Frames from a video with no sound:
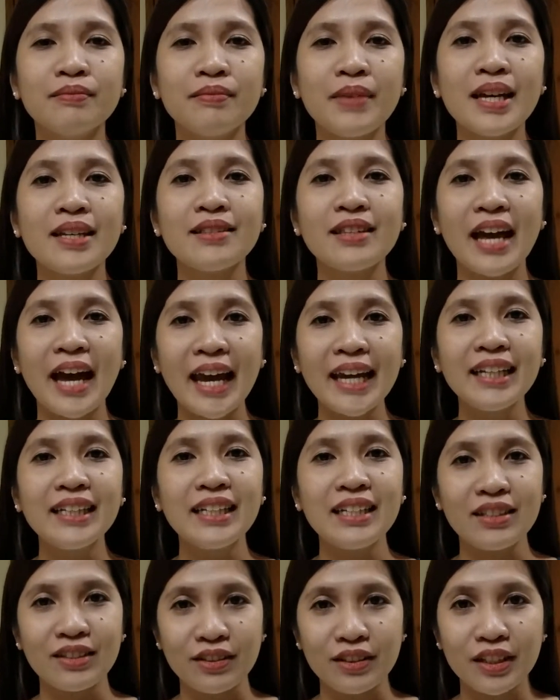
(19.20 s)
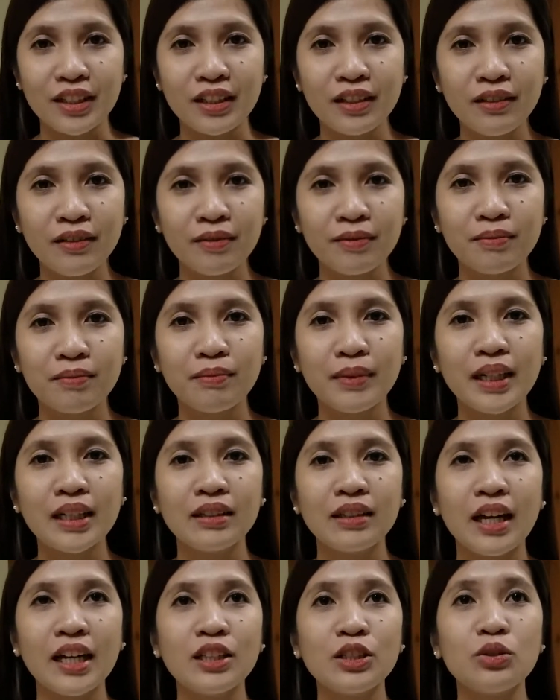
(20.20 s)
Best IT, sir.
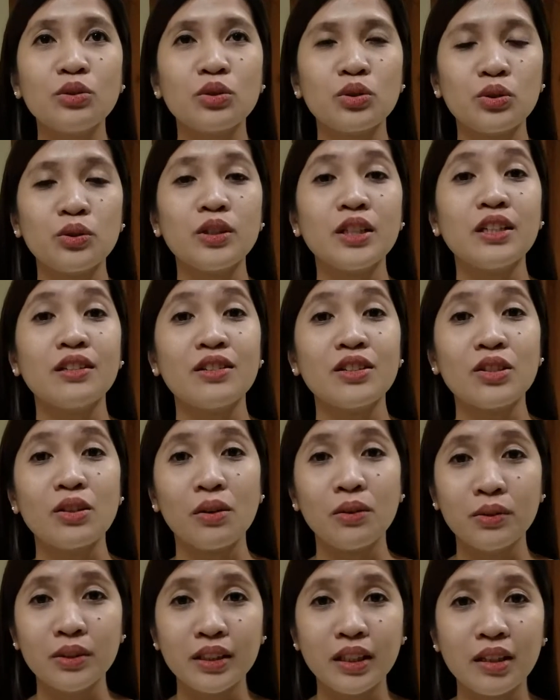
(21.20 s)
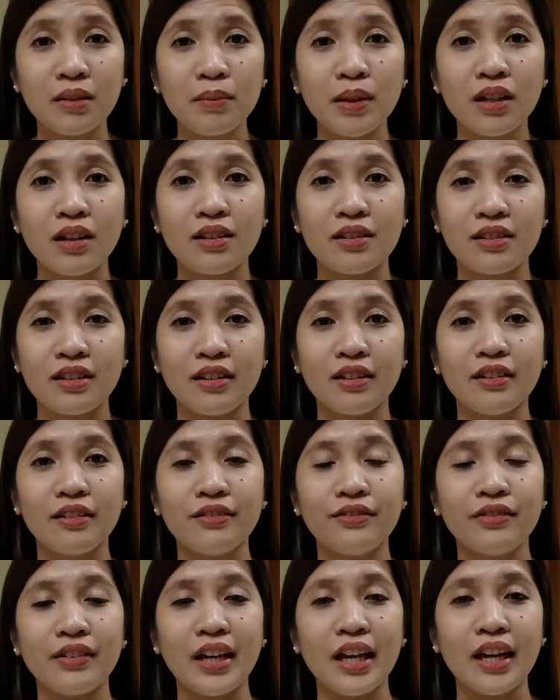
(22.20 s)
But I took 2 years only because
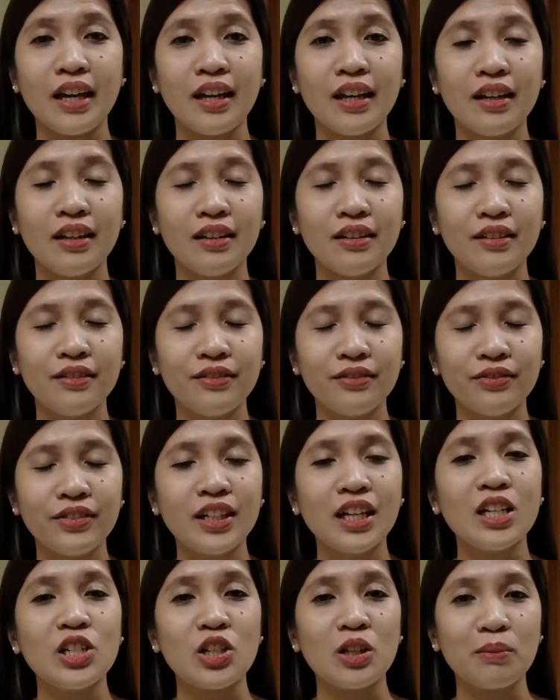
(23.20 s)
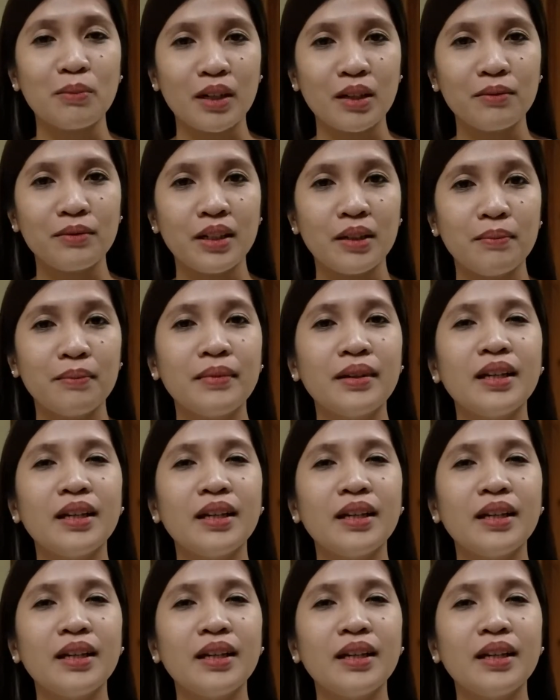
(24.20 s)
of a financial problem.